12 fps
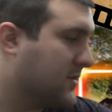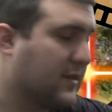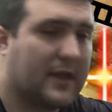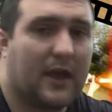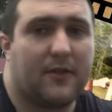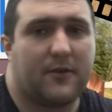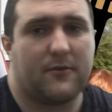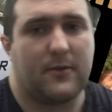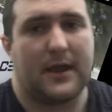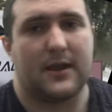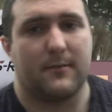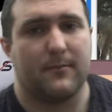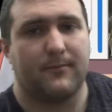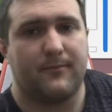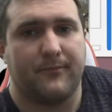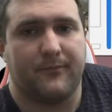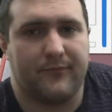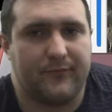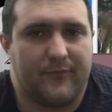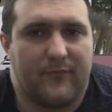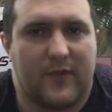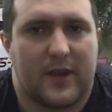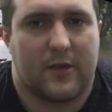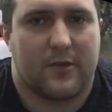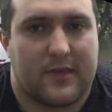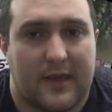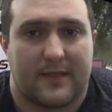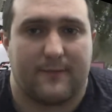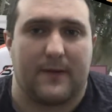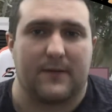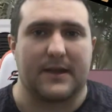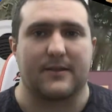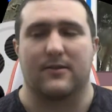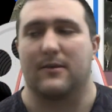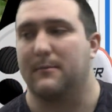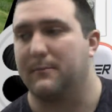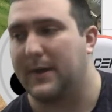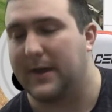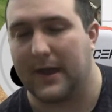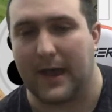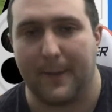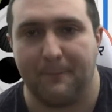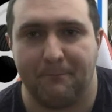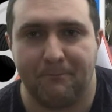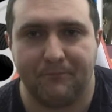just like other random video skits if we ever get to them. But